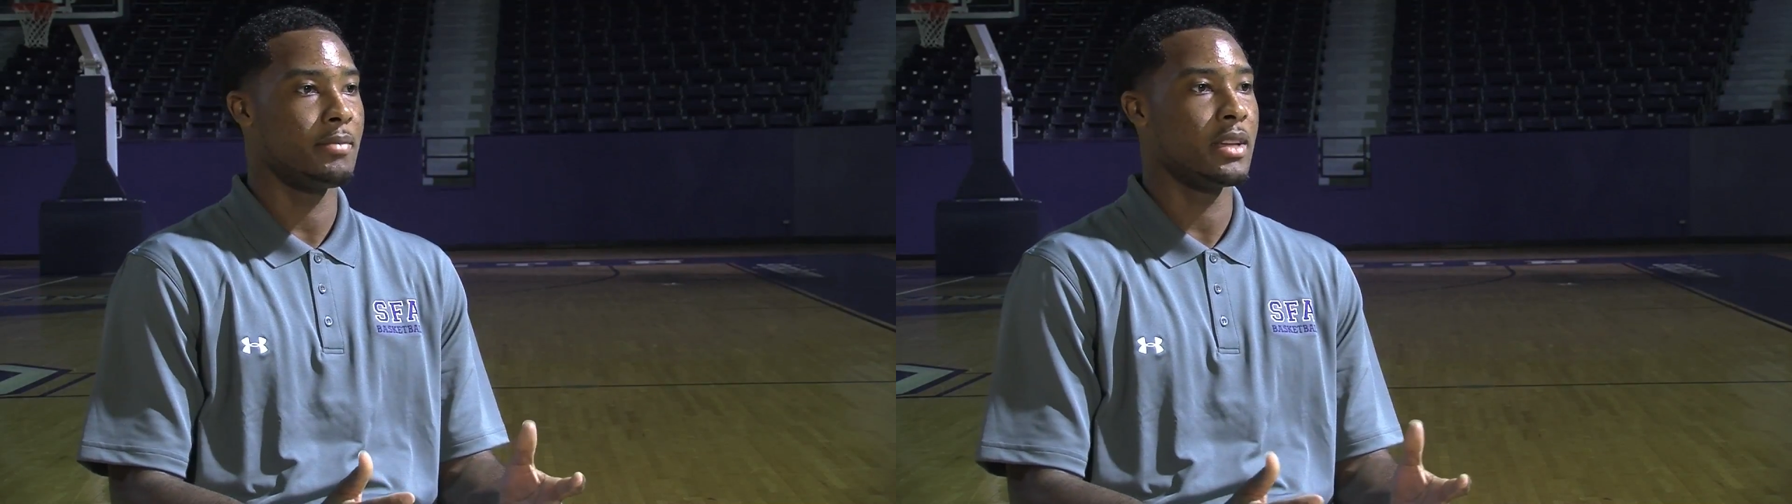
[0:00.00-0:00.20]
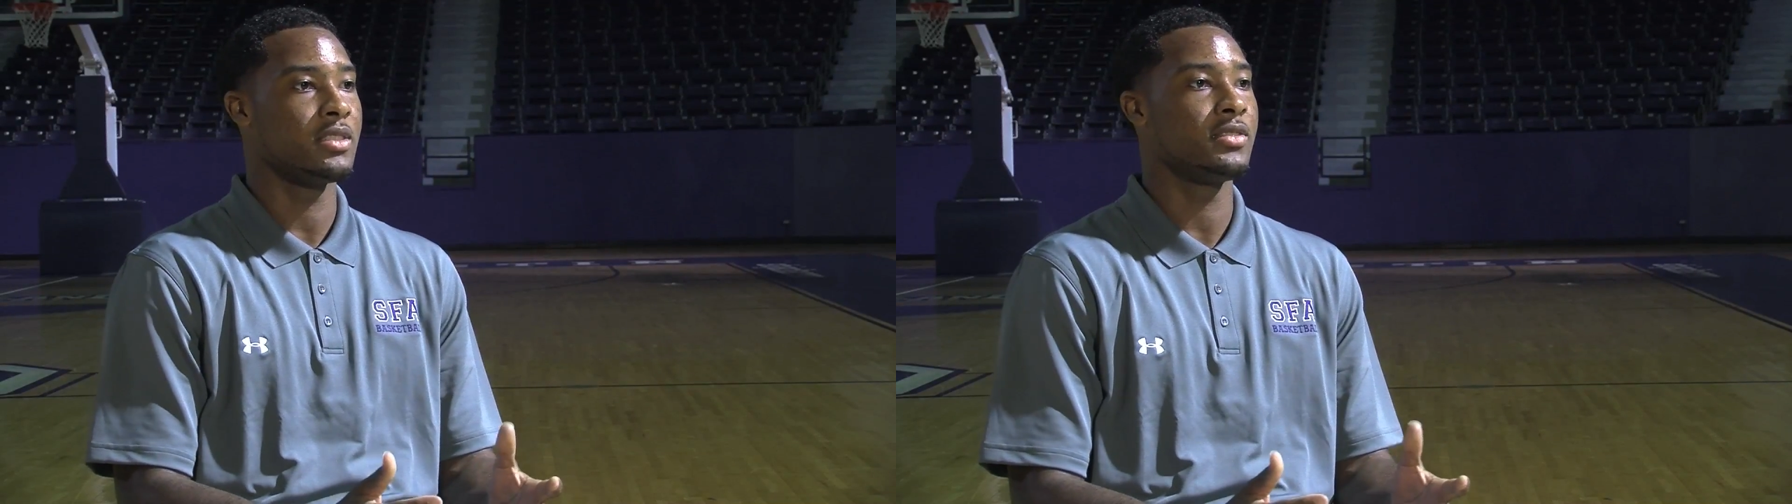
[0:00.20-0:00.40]
They
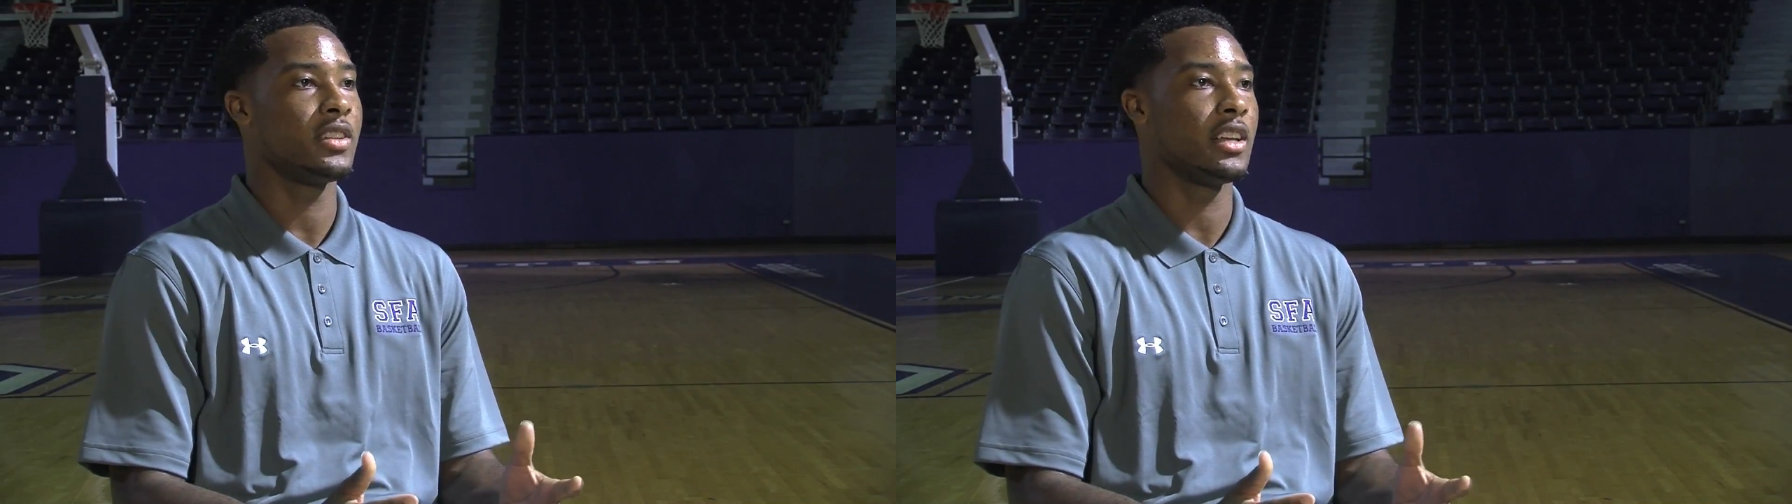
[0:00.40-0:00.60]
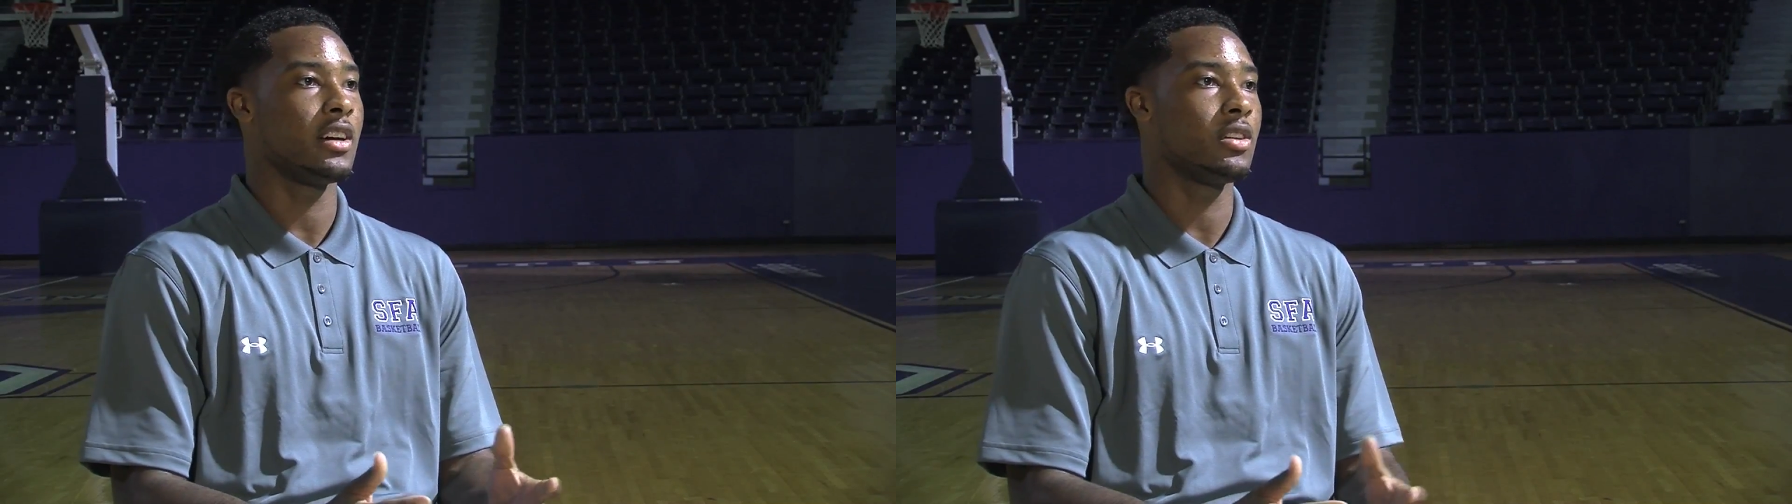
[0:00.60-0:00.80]
made you
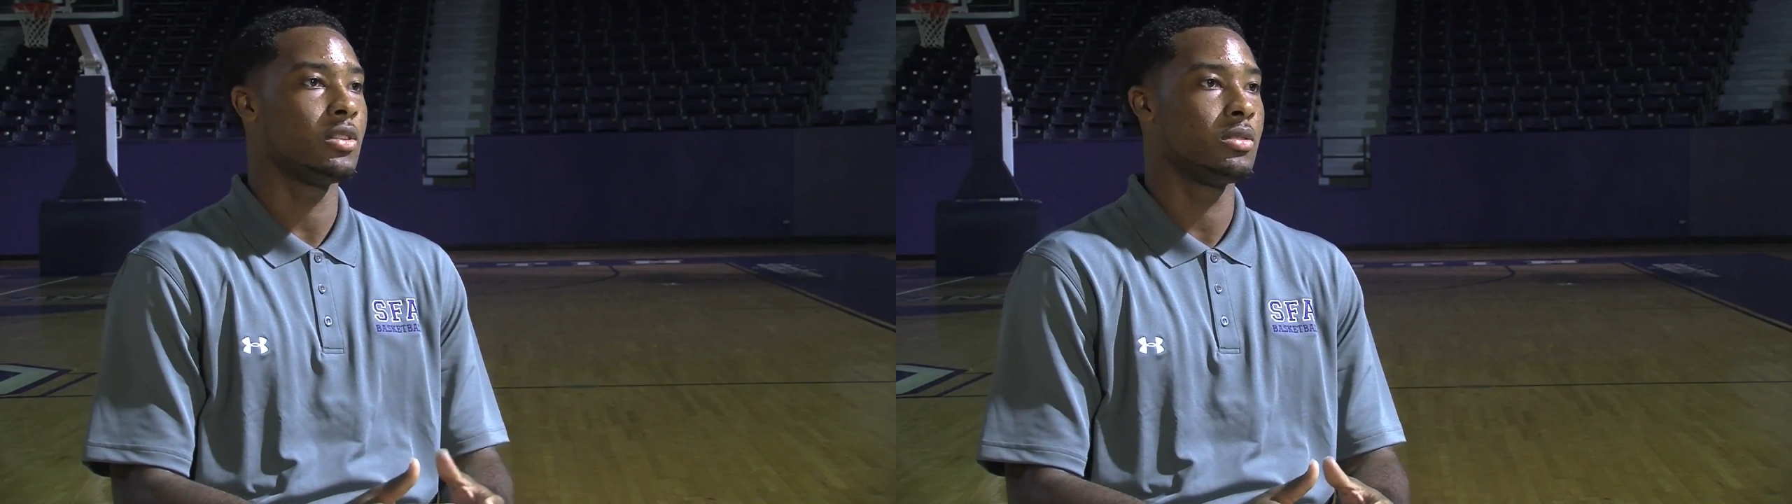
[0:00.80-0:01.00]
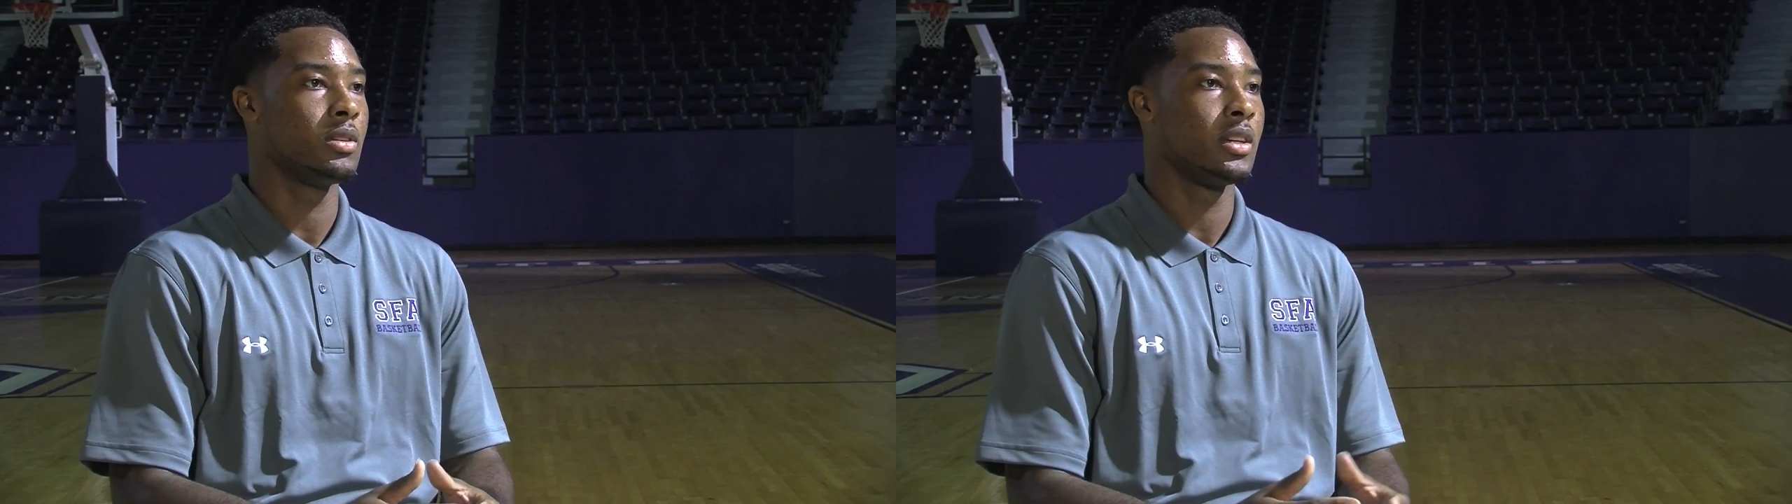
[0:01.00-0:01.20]
feel at
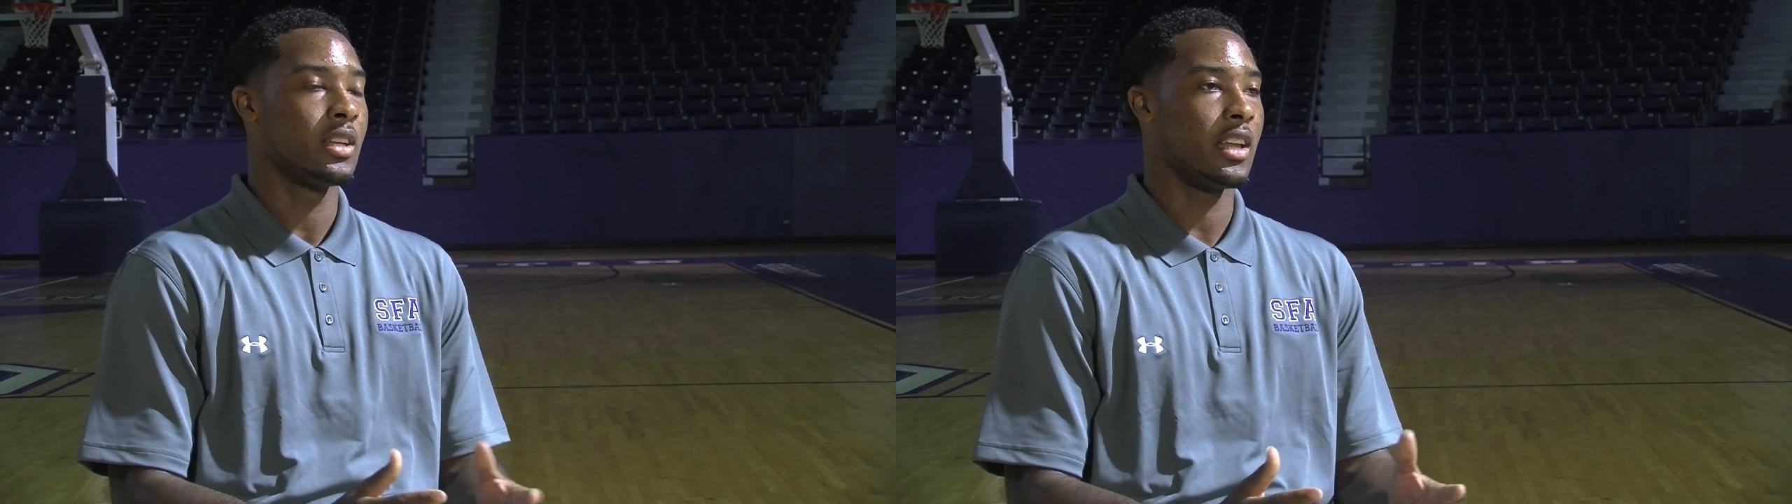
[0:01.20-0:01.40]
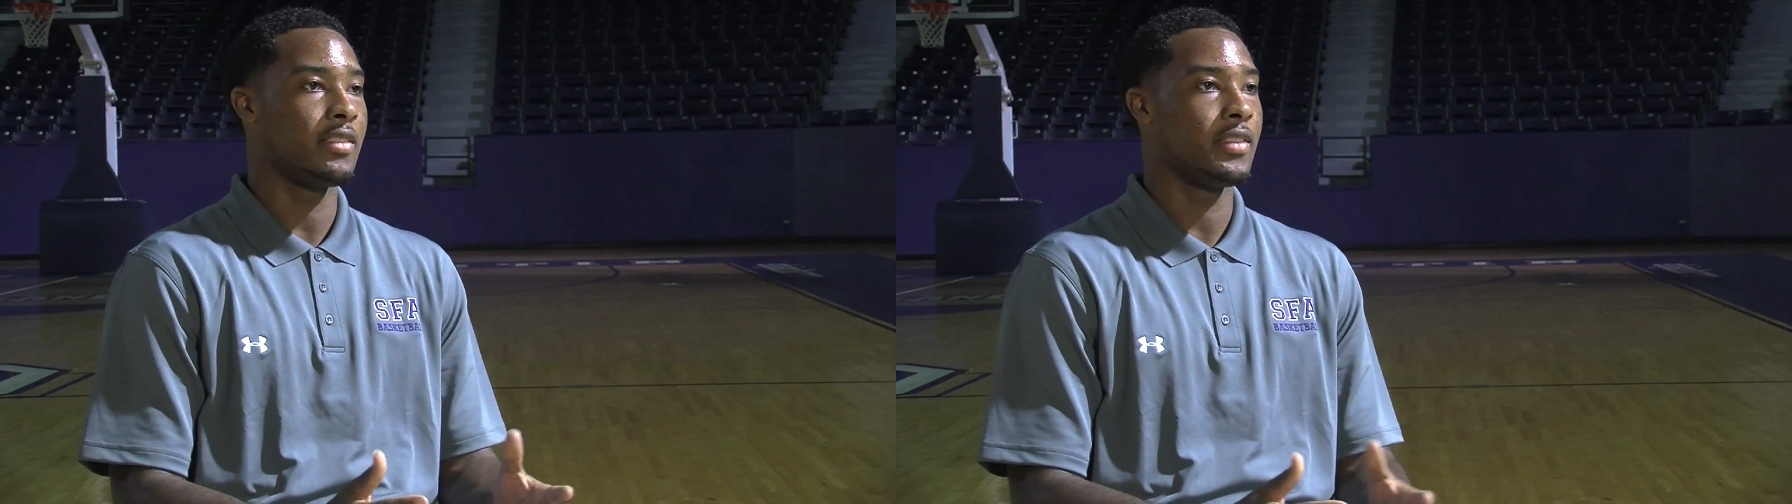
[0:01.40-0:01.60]
home,
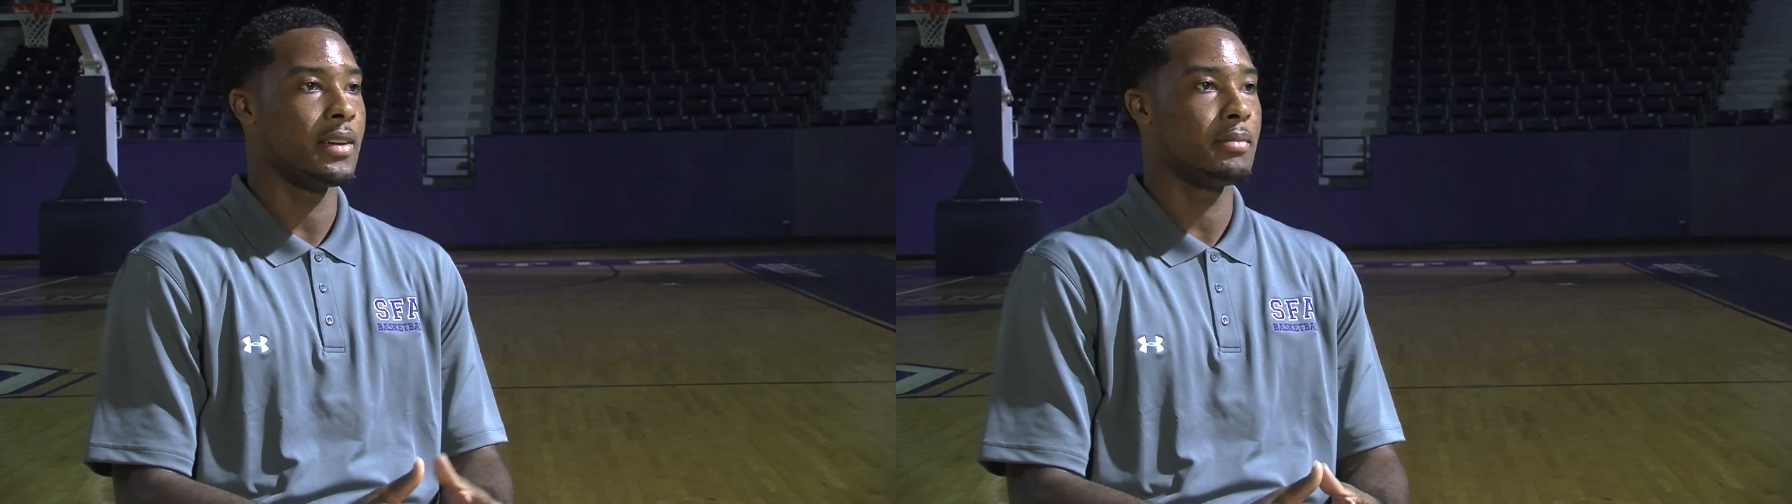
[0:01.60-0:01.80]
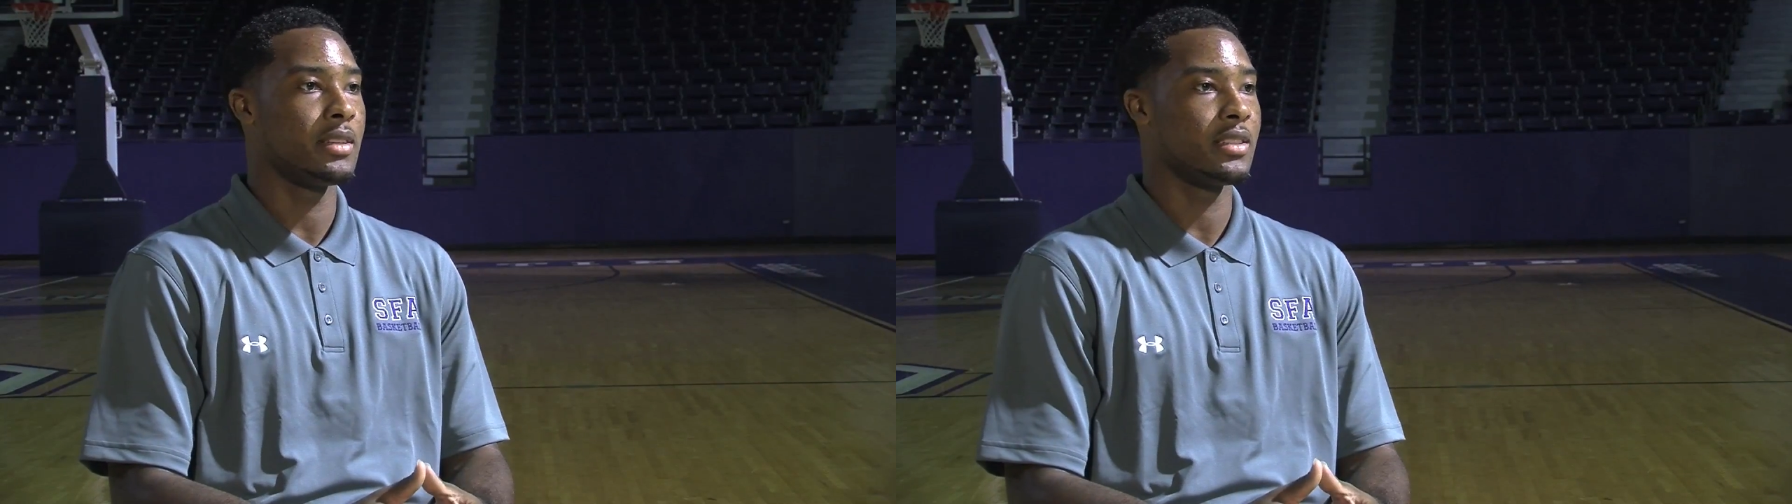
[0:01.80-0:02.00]
like
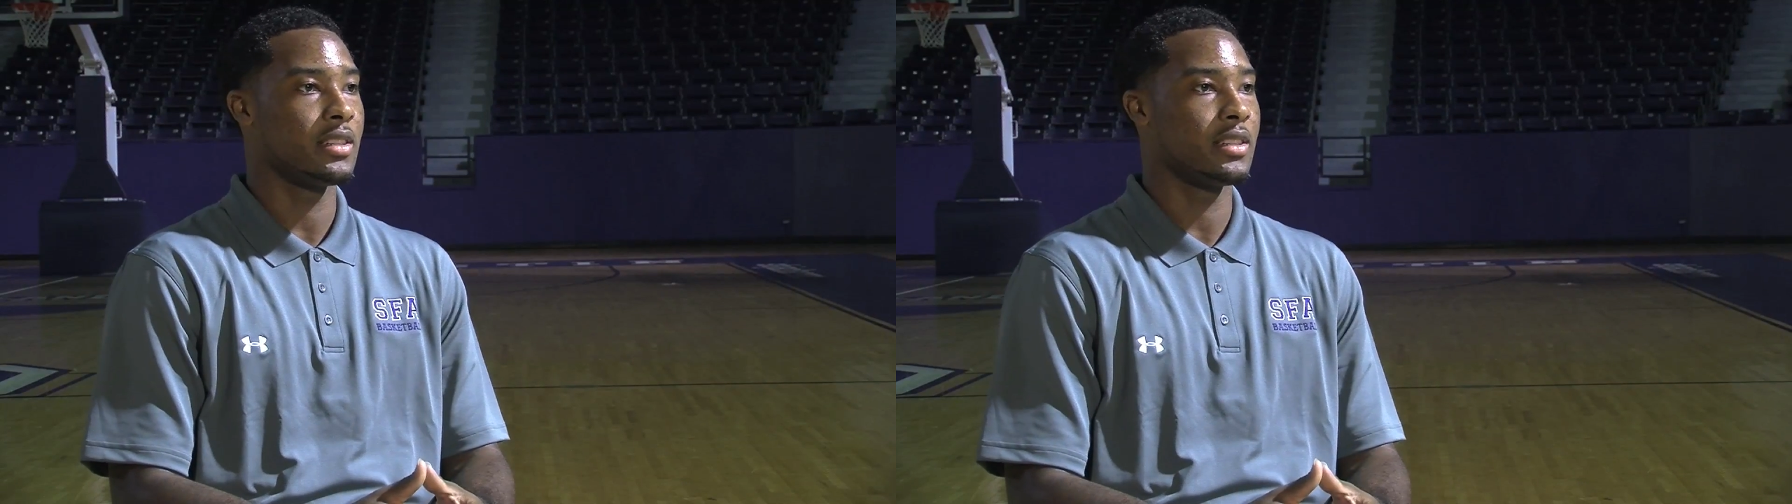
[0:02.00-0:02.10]
family.